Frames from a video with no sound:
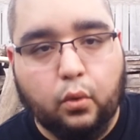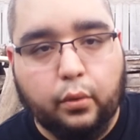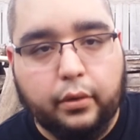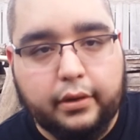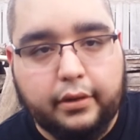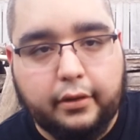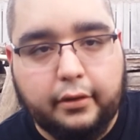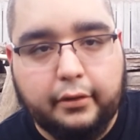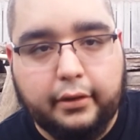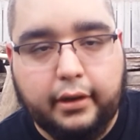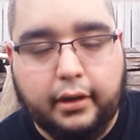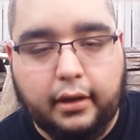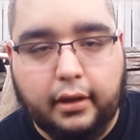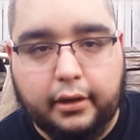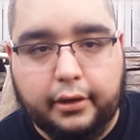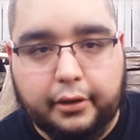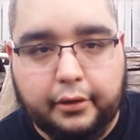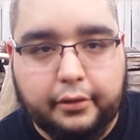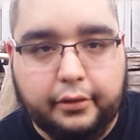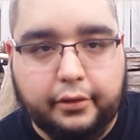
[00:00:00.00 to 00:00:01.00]
What's going
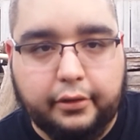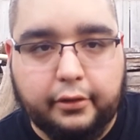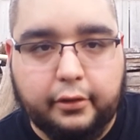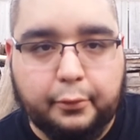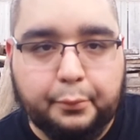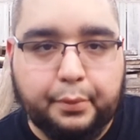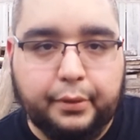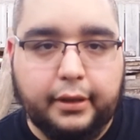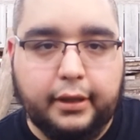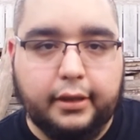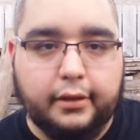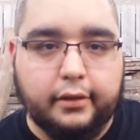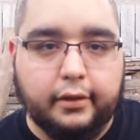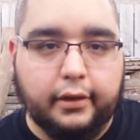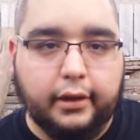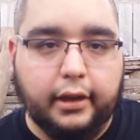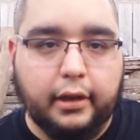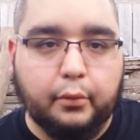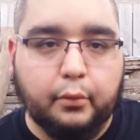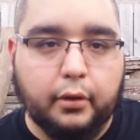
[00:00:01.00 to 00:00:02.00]
on, YouTube?
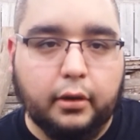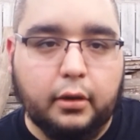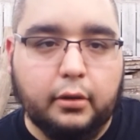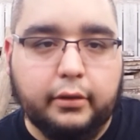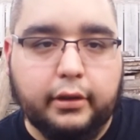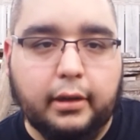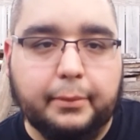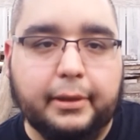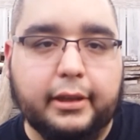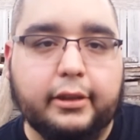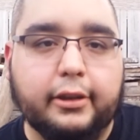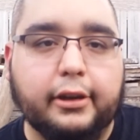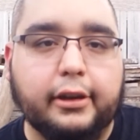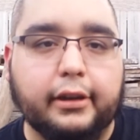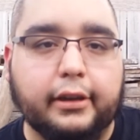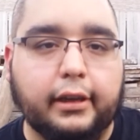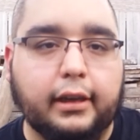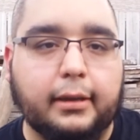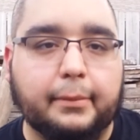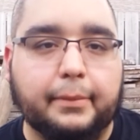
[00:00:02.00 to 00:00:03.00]
Today we're going to be
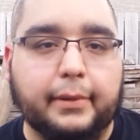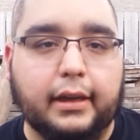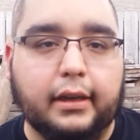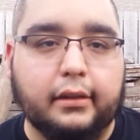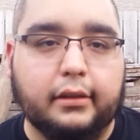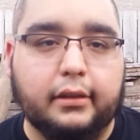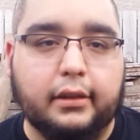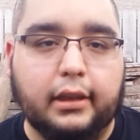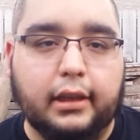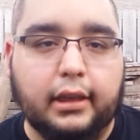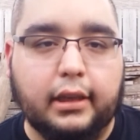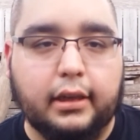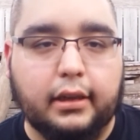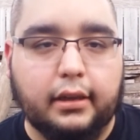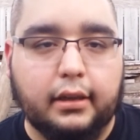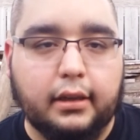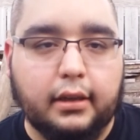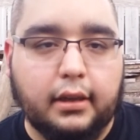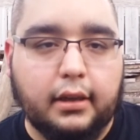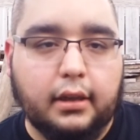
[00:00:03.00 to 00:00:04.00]
talking about
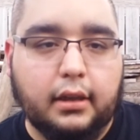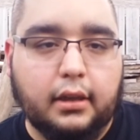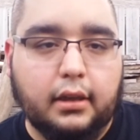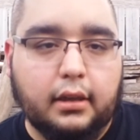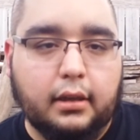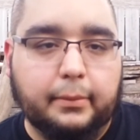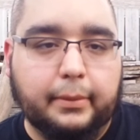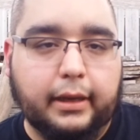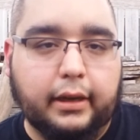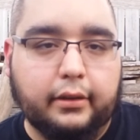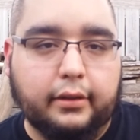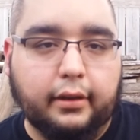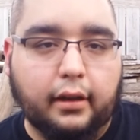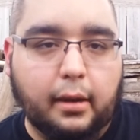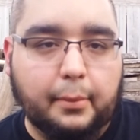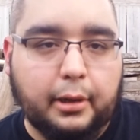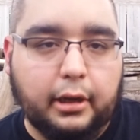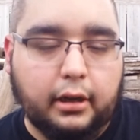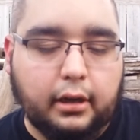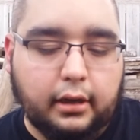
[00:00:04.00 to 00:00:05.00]
a
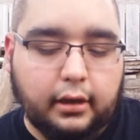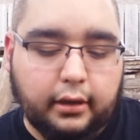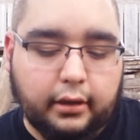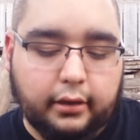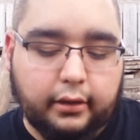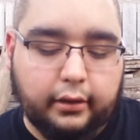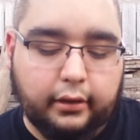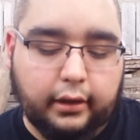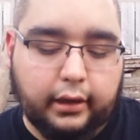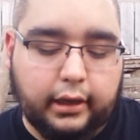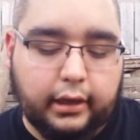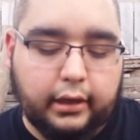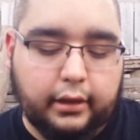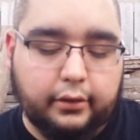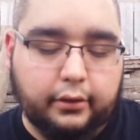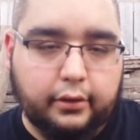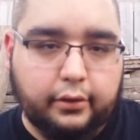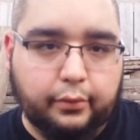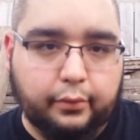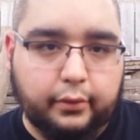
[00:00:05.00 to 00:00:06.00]
tomahawk,
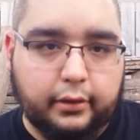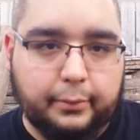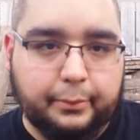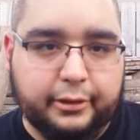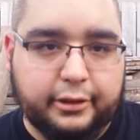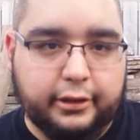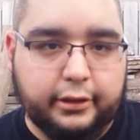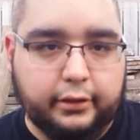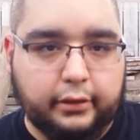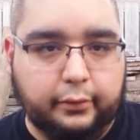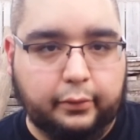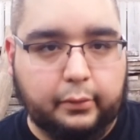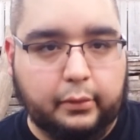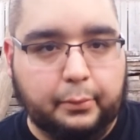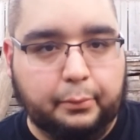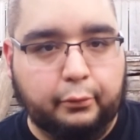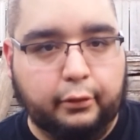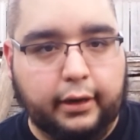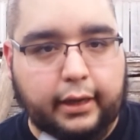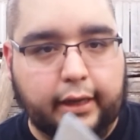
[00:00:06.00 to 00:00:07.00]
and this one in particular from the
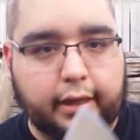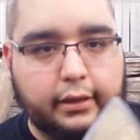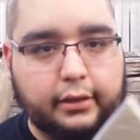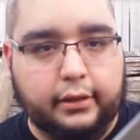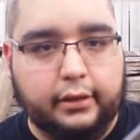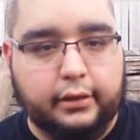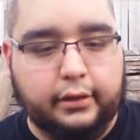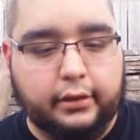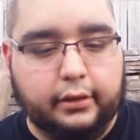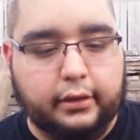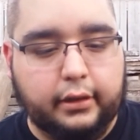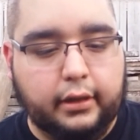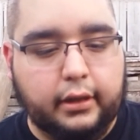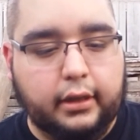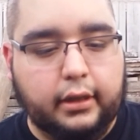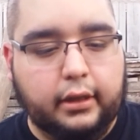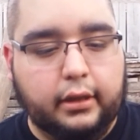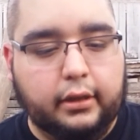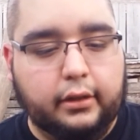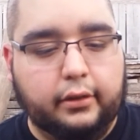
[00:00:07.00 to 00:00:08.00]
brand the
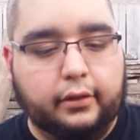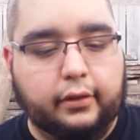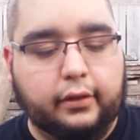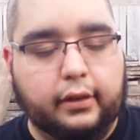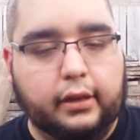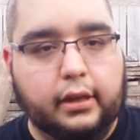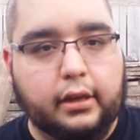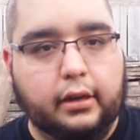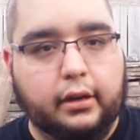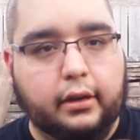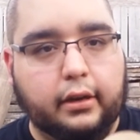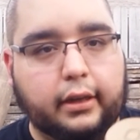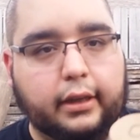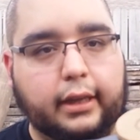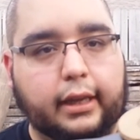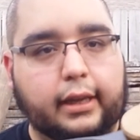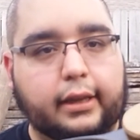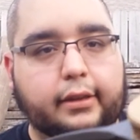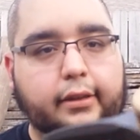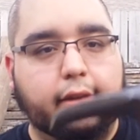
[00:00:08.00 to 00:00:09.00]

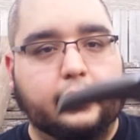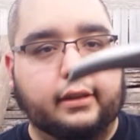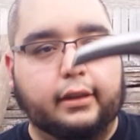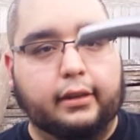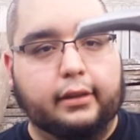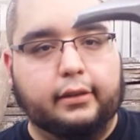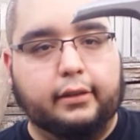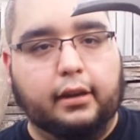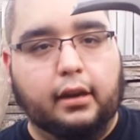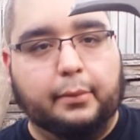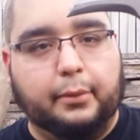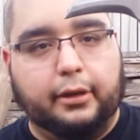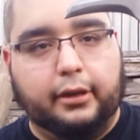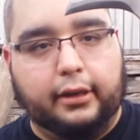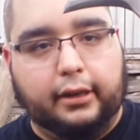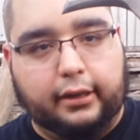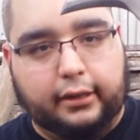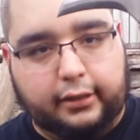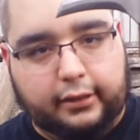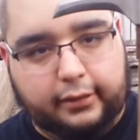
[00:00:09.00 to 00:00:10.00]
CRKT
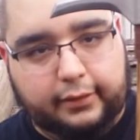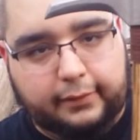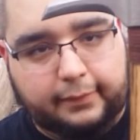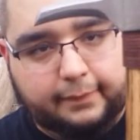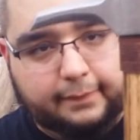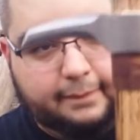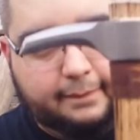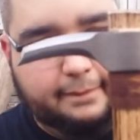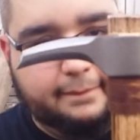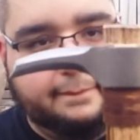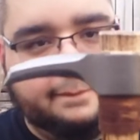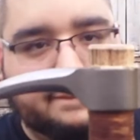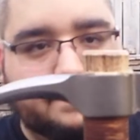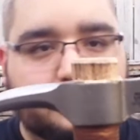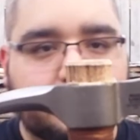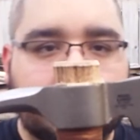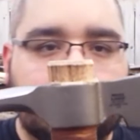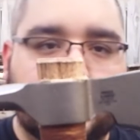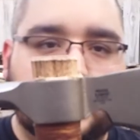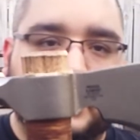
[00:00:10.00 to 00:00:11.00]
Tomahawk.
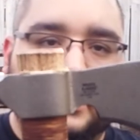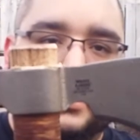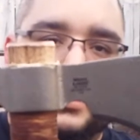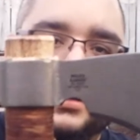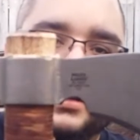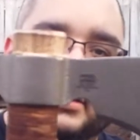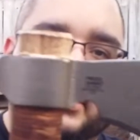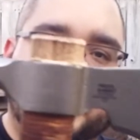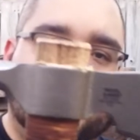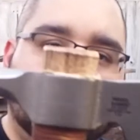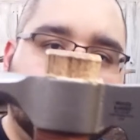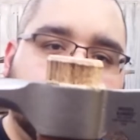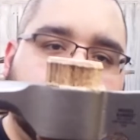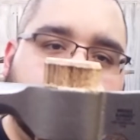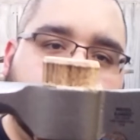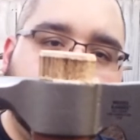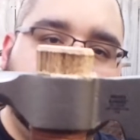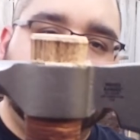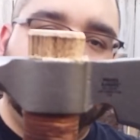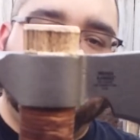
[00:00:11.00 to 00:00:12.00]
This one
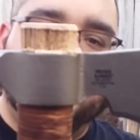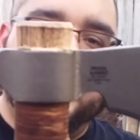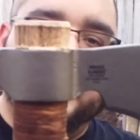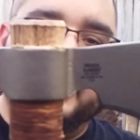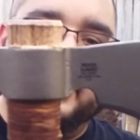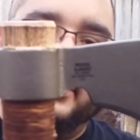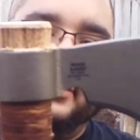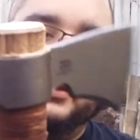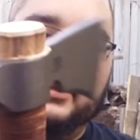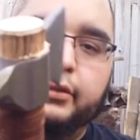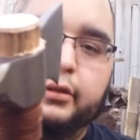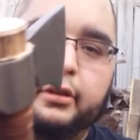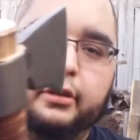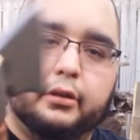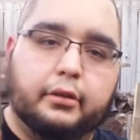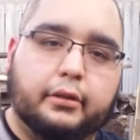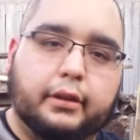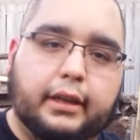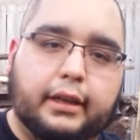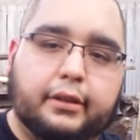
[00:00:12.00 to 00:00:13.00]
here is also
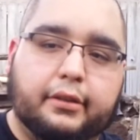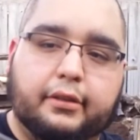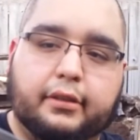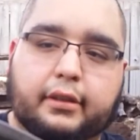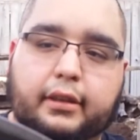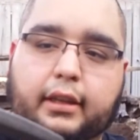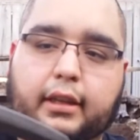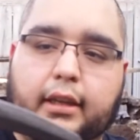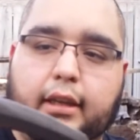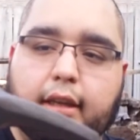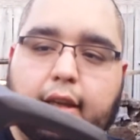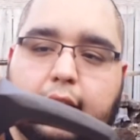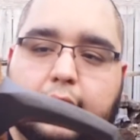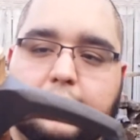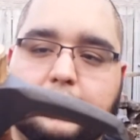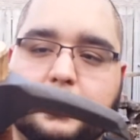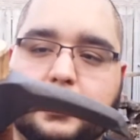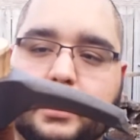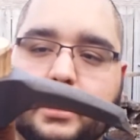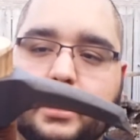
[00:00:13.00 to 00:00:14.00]
known as the
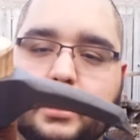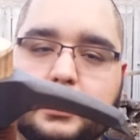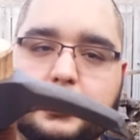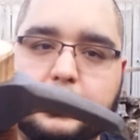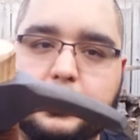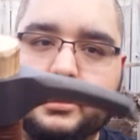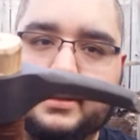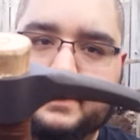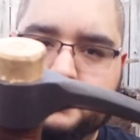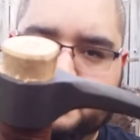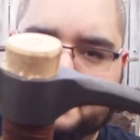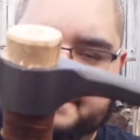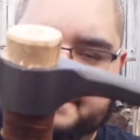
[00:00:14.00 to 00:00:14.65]
Kangee.